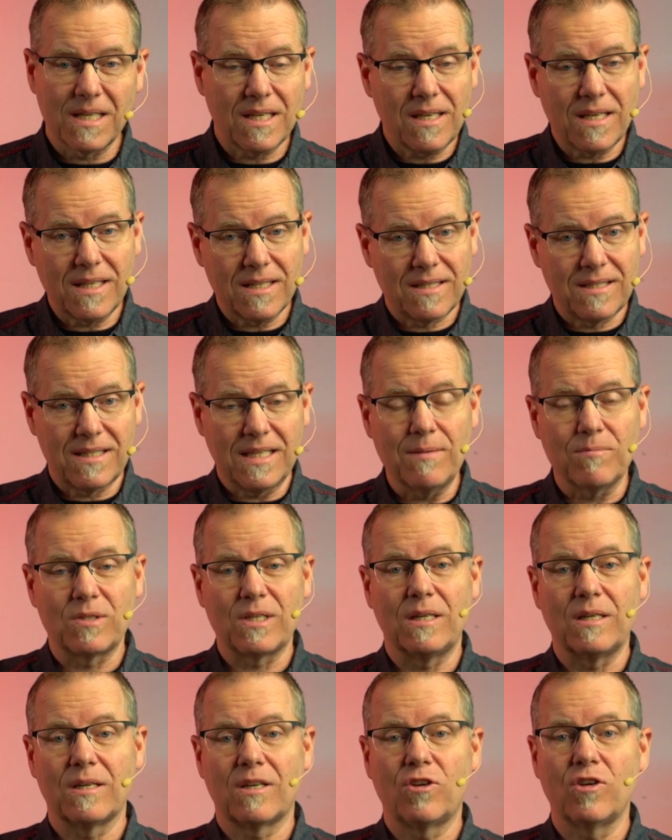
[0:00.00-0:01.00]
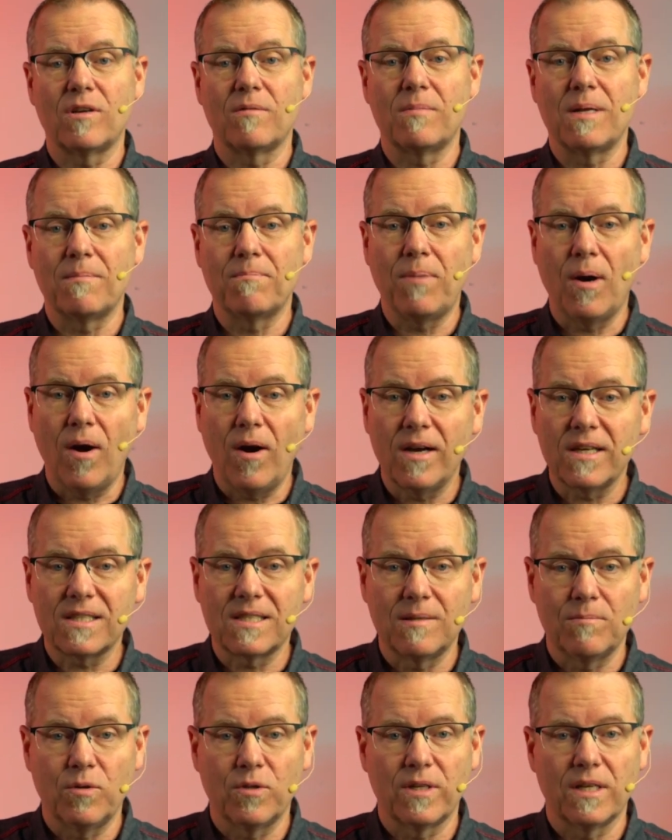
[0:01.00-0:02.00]
It, seems that it could have been
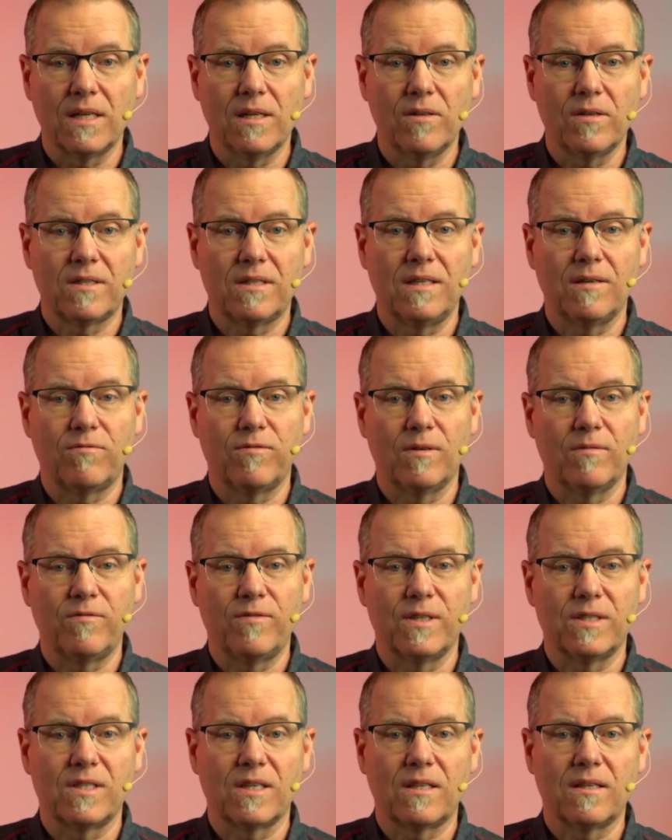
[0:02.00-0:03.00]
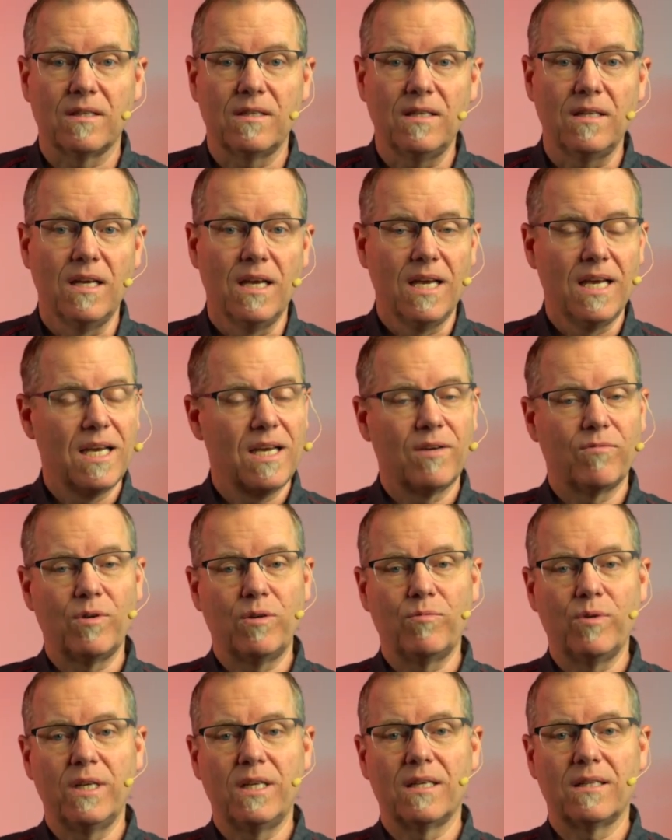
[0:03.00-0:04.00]
possible that he looked different physically. We
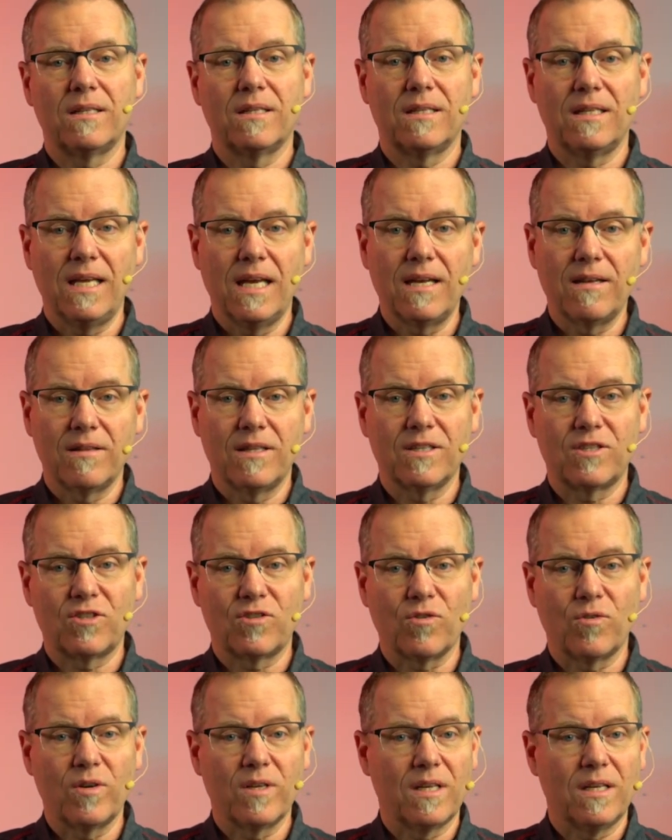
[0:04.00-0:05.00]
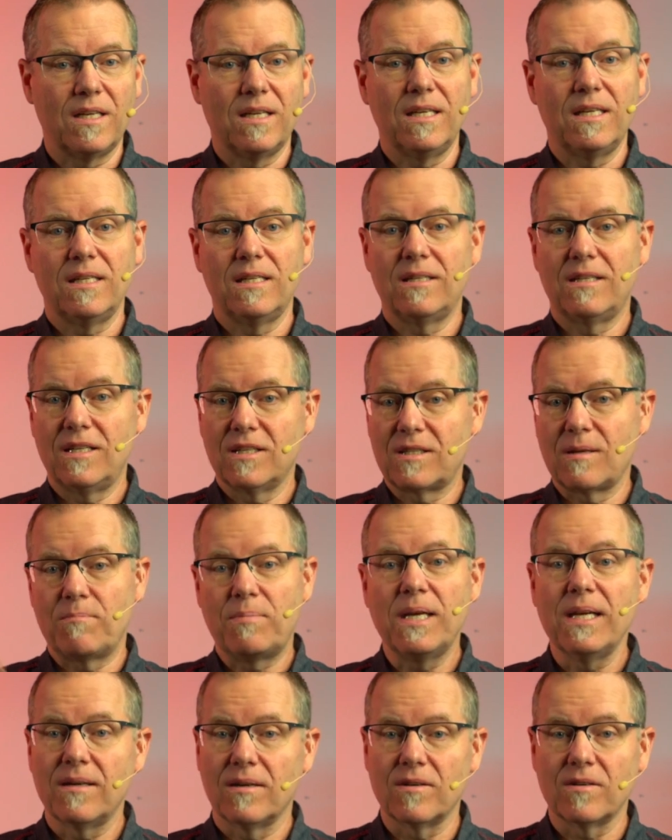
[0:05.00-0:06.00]
read at the end of this story that he
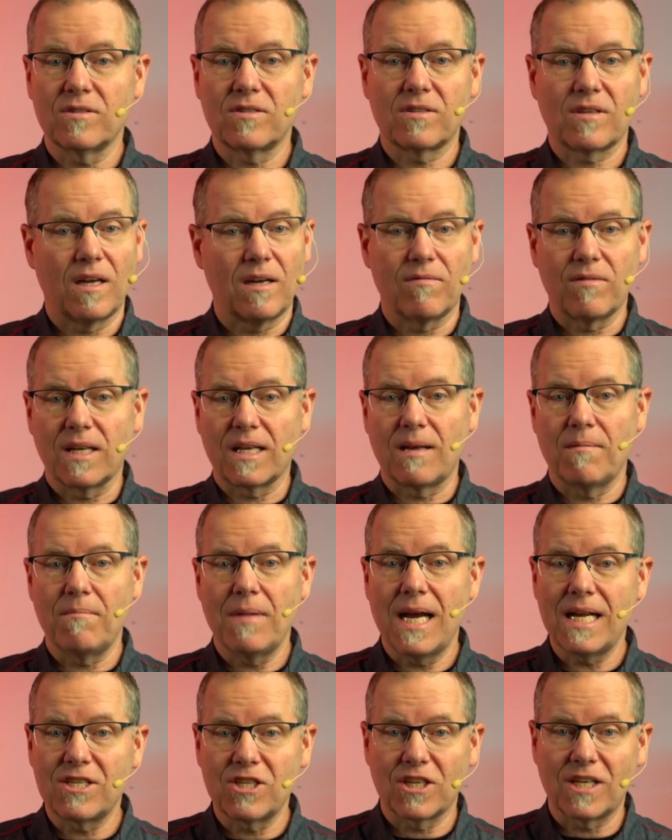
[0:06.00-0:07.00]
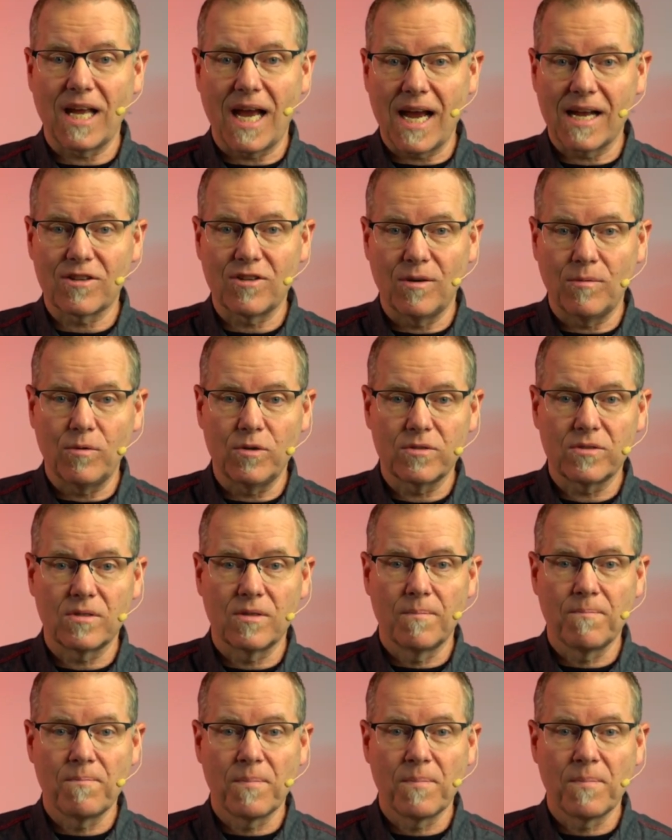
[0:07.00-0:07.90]
disappears, kind of like a magic act almost.